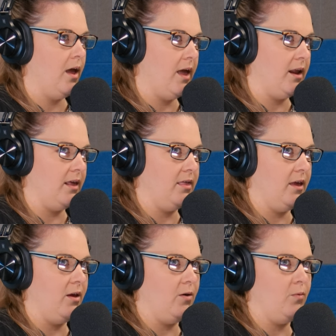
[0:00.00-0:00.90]
And I
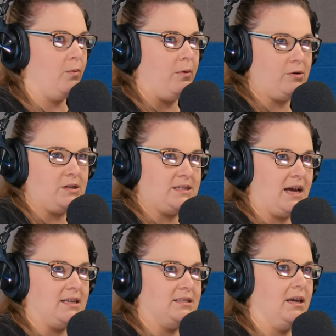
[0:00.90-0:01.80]
think when we were
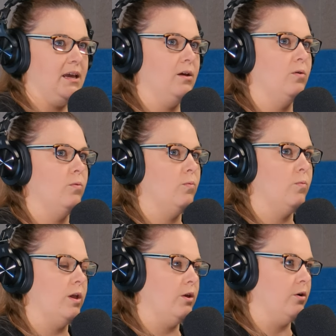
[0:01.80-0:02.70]
discussing
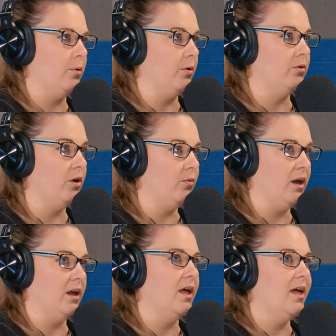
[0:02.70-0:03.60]
what you're both
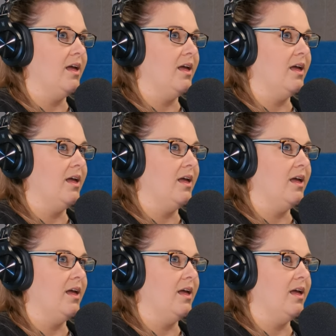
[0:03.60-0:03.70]
doing,